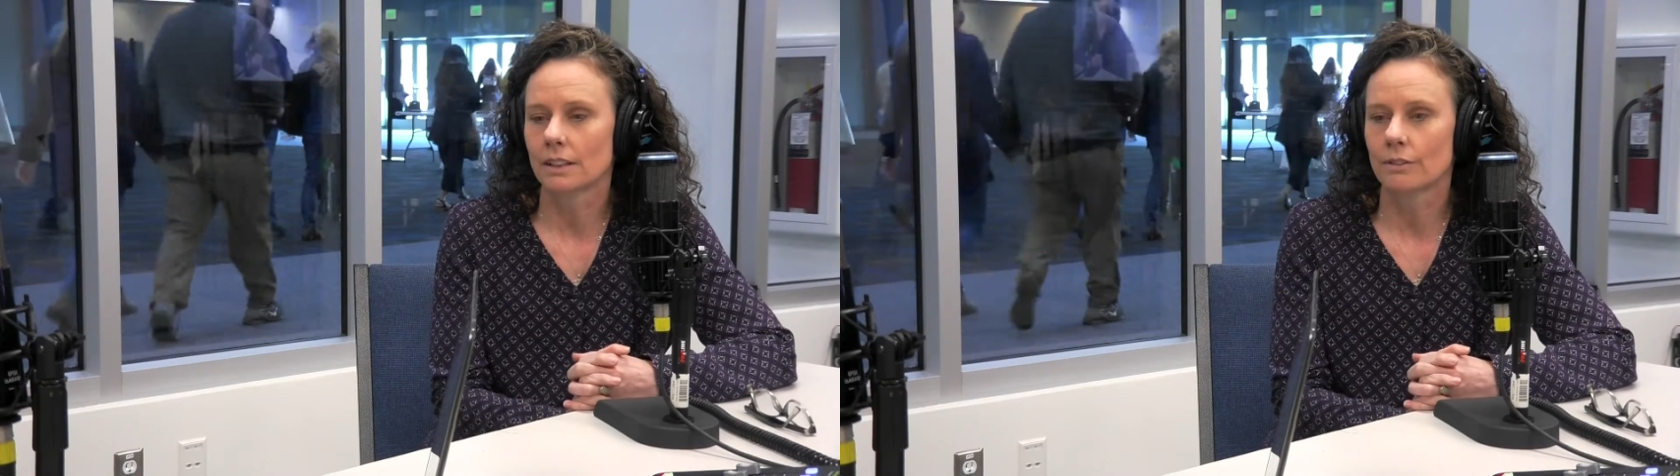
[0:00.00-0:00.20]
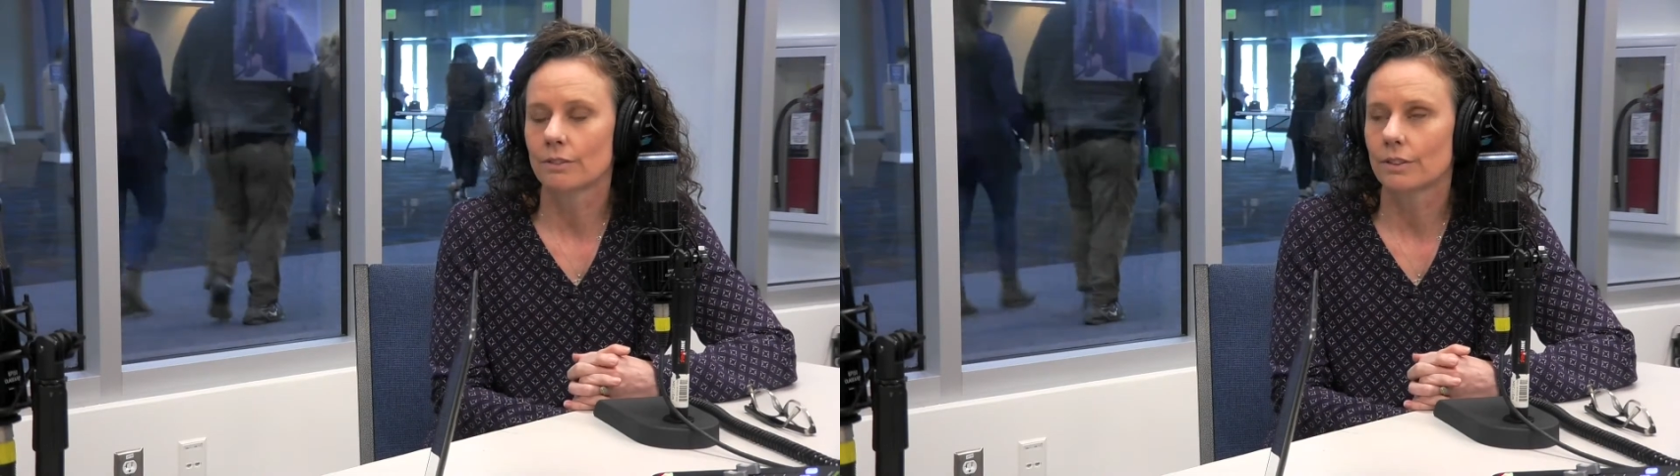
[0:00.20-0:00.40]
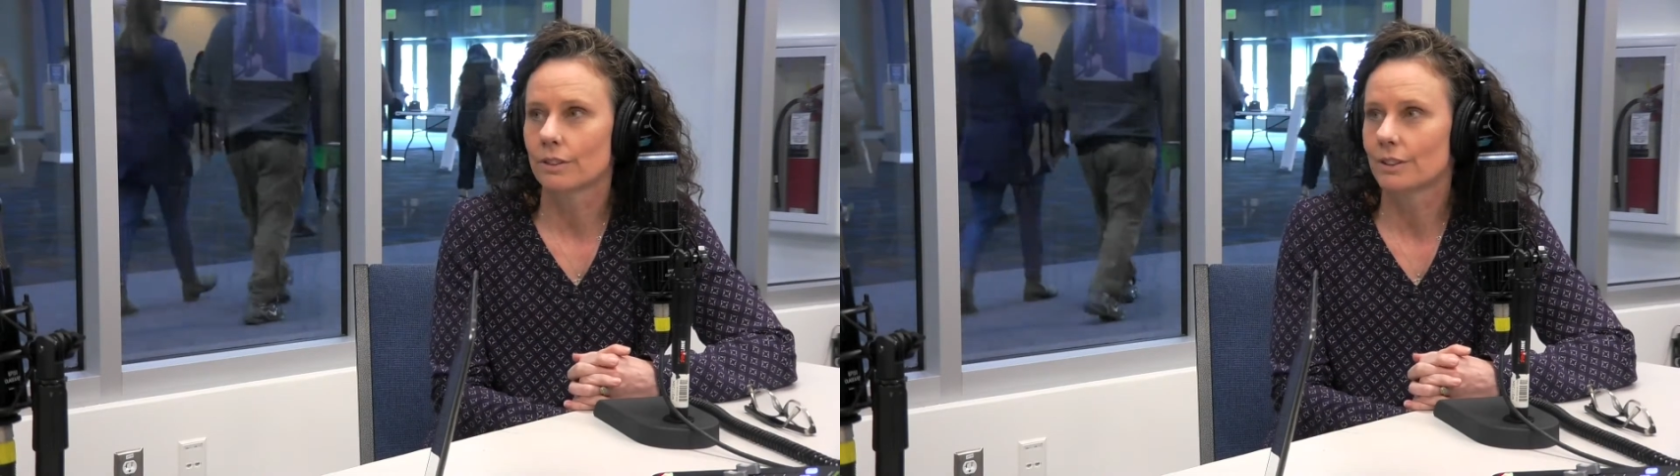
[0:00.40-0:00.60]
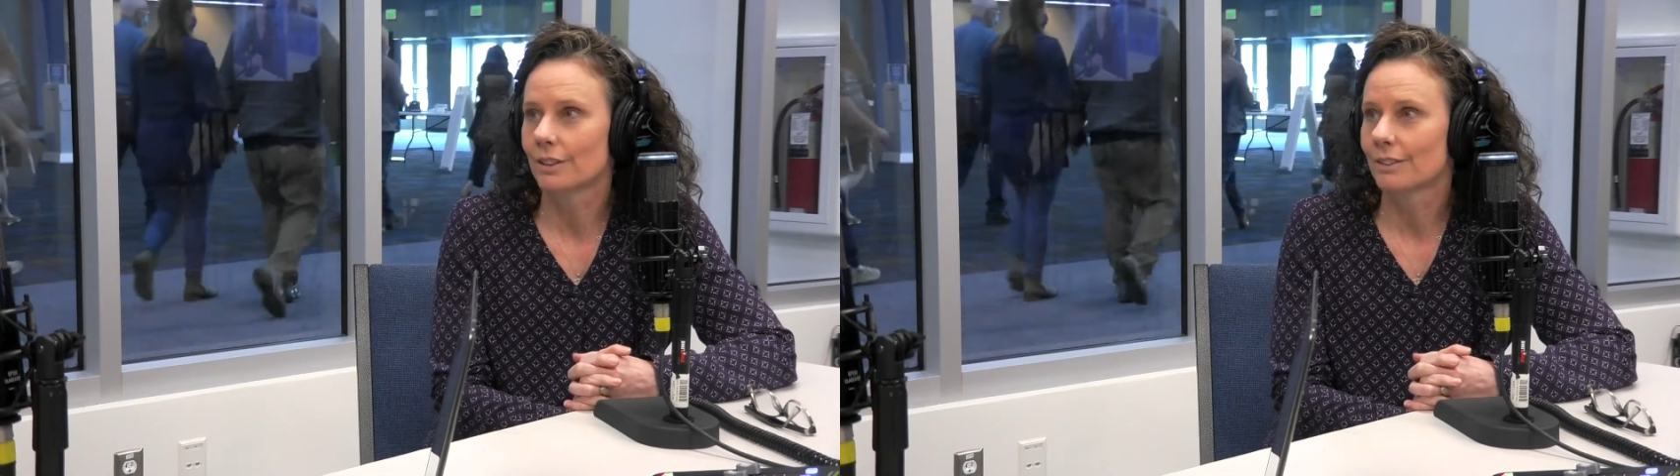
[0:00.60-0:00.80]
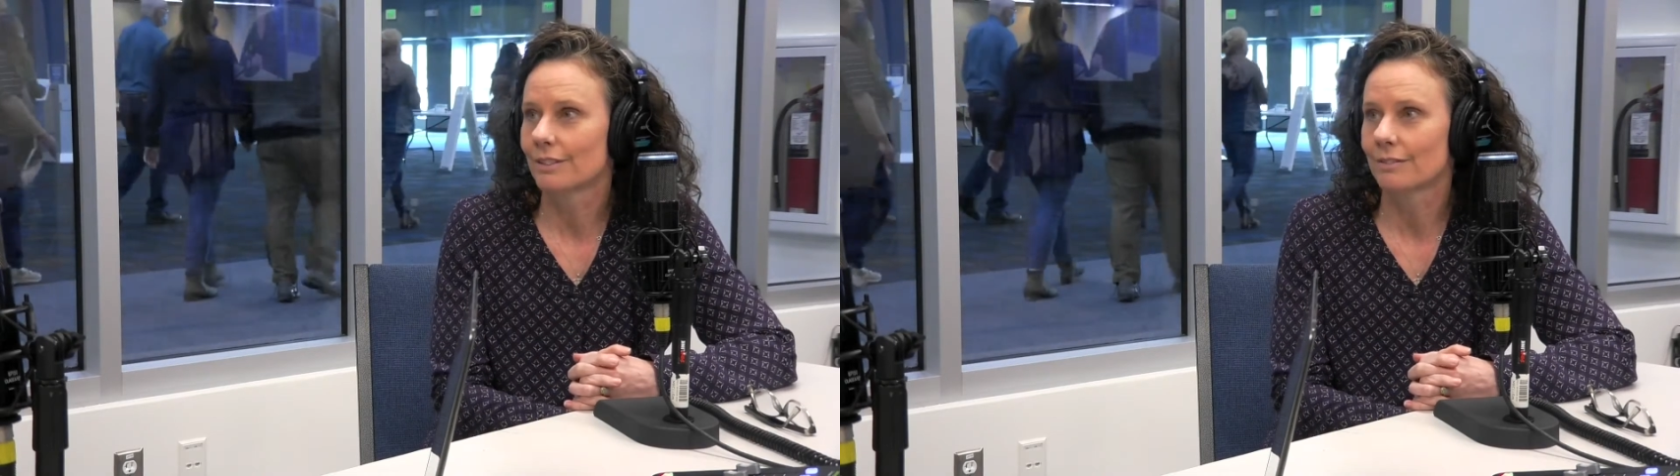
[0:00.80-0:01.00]
care for their
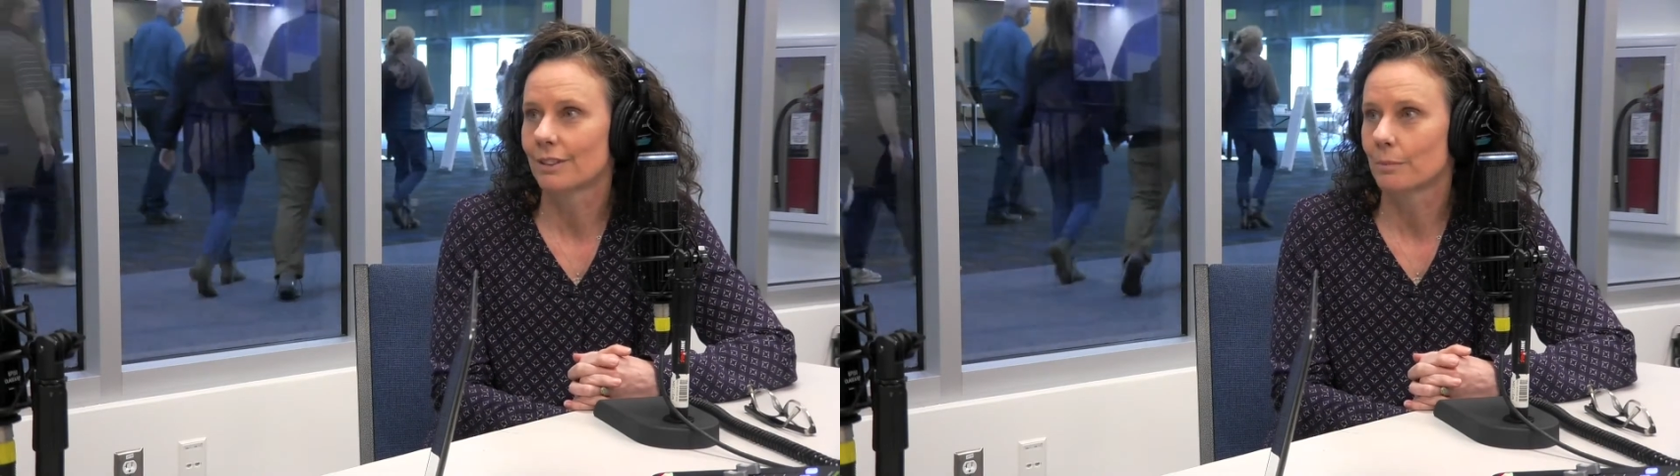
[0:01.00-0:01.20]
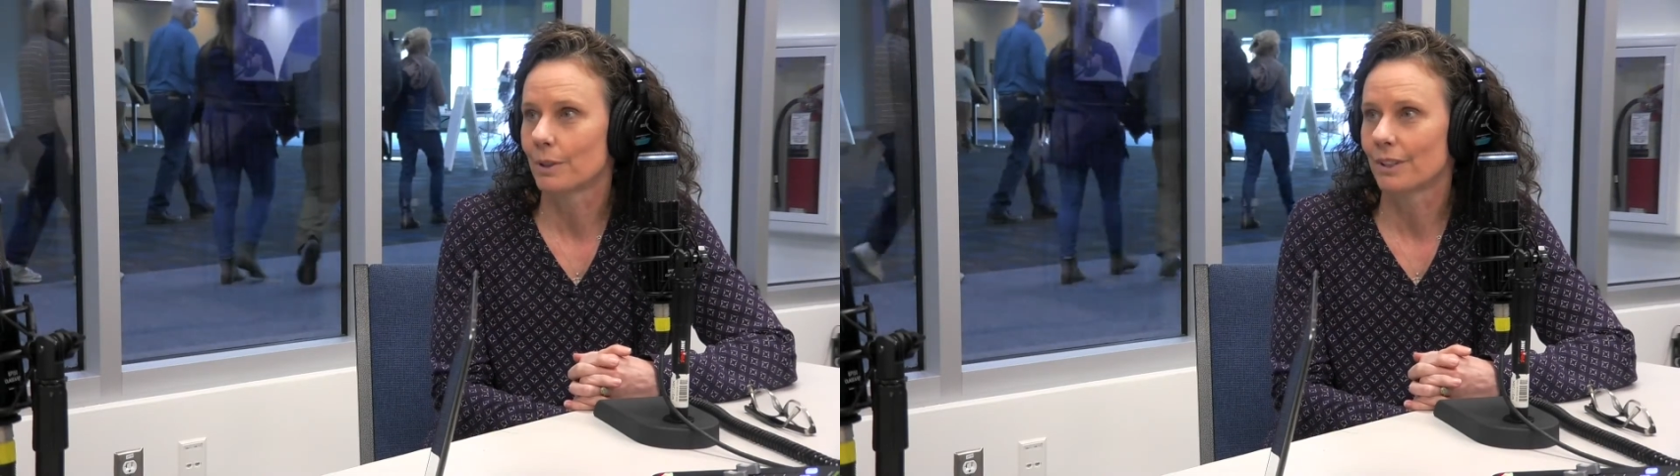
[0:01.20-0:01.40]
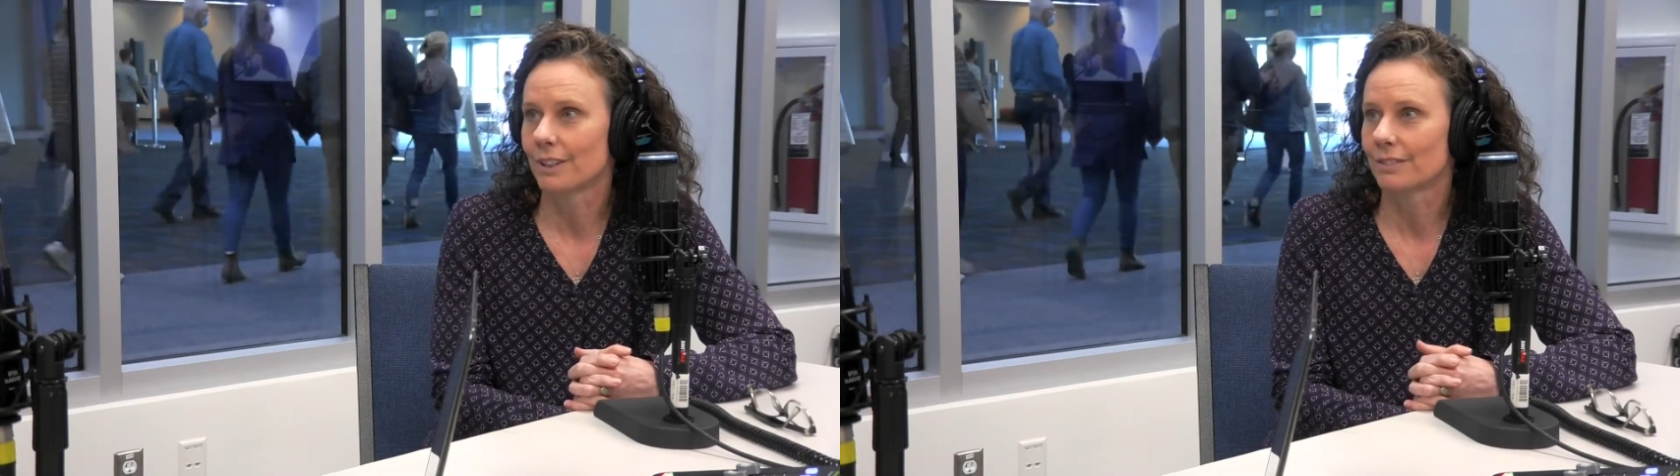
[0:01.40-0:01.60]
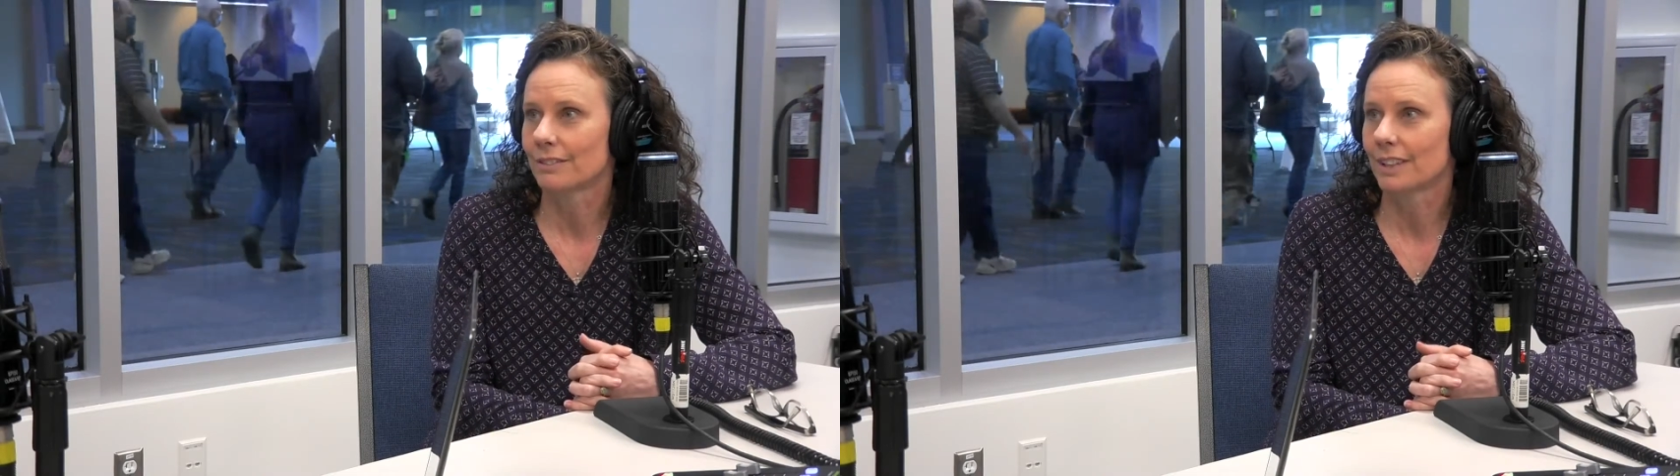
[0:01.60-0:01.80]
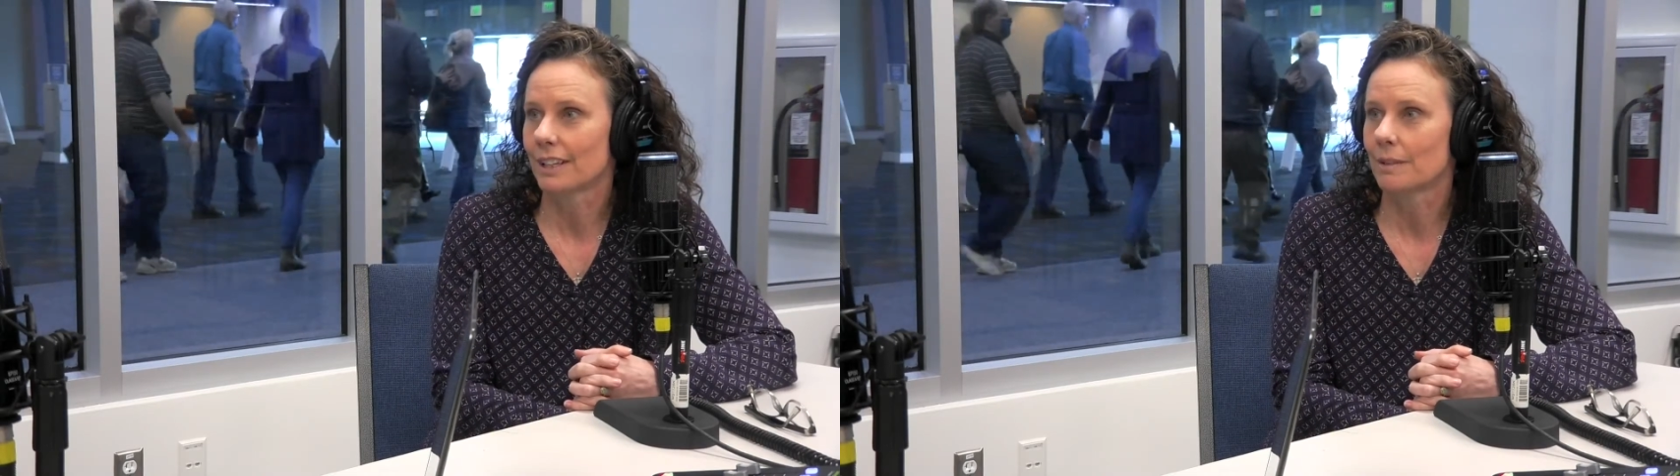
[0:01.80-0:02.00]
children for a period of
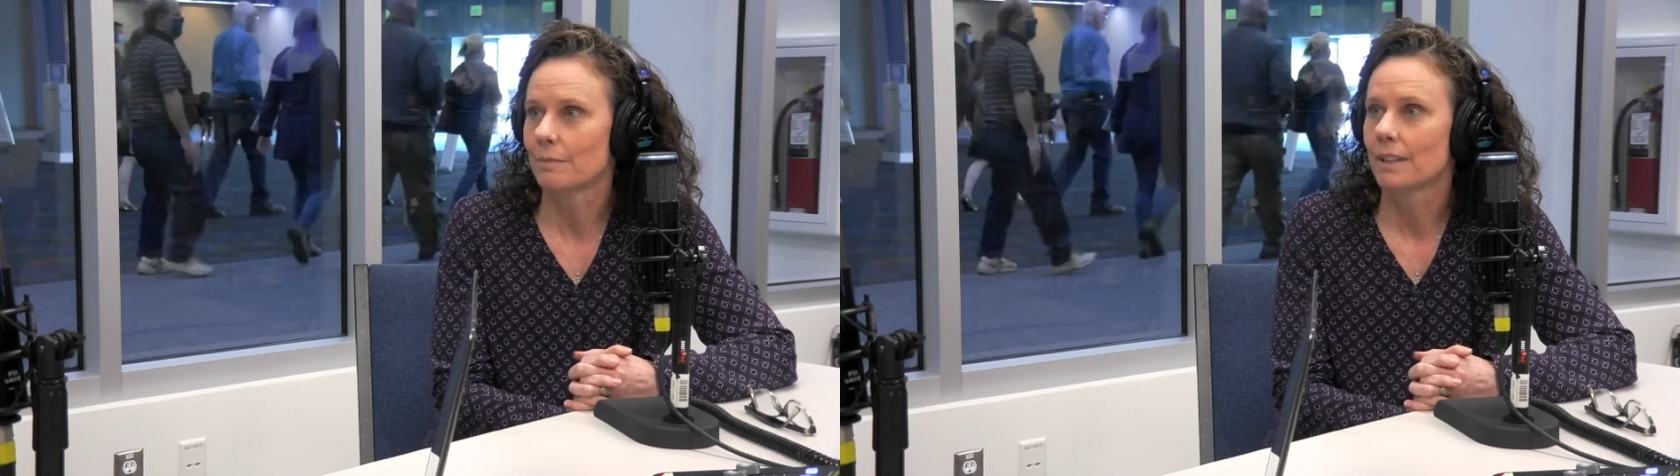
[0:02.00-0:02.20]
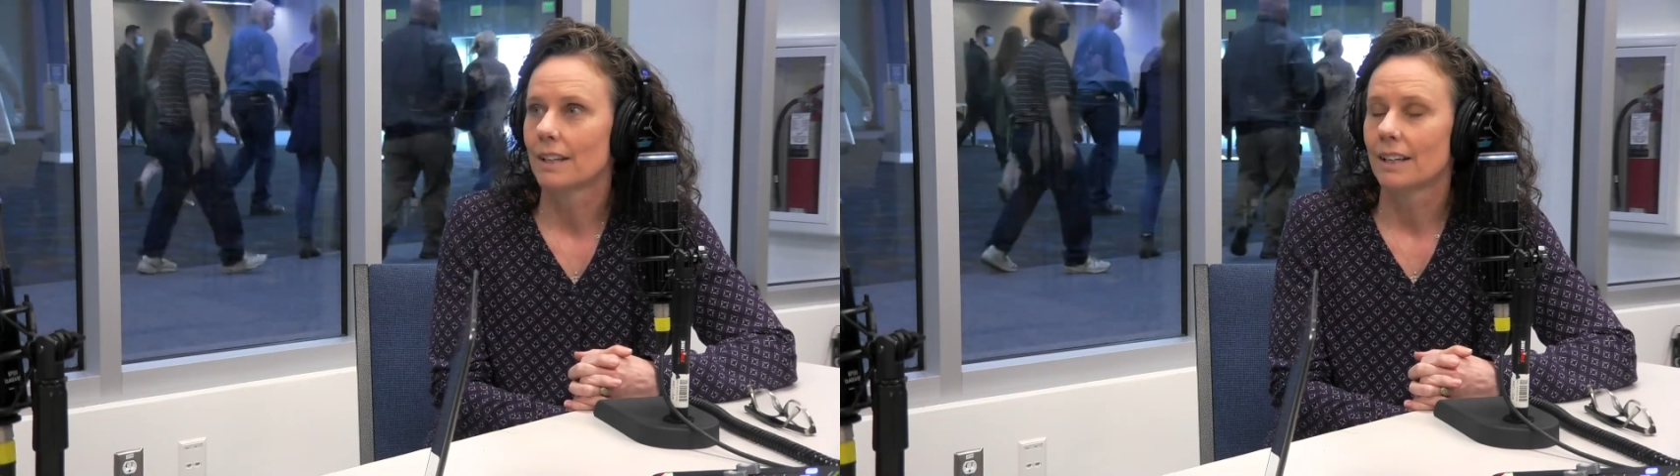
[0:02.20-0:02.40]
time